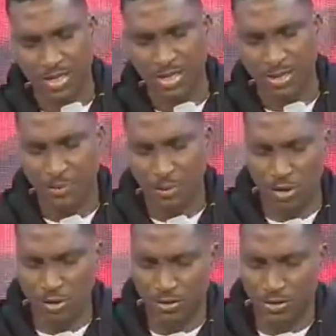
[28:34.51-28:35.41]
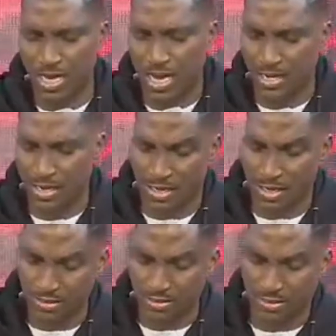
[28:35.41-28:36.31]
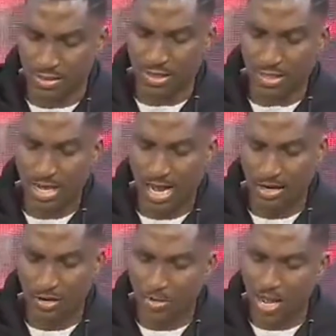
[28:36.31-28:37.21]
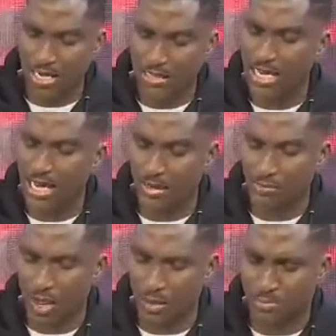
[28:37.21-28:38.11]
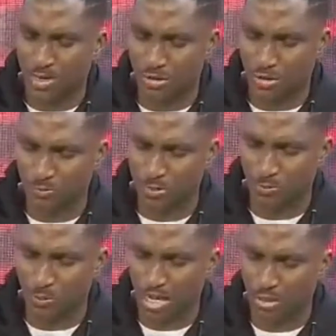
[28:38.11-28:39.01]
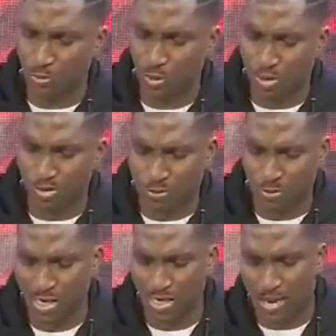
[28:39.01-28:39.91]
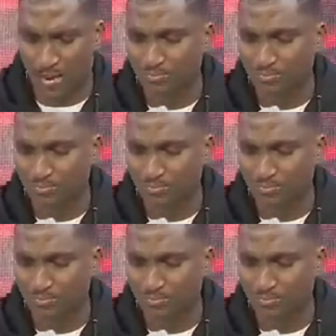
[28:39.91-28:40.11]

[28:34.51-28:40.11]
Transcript: Libro tia the case. I normally tell my precious people that we work together.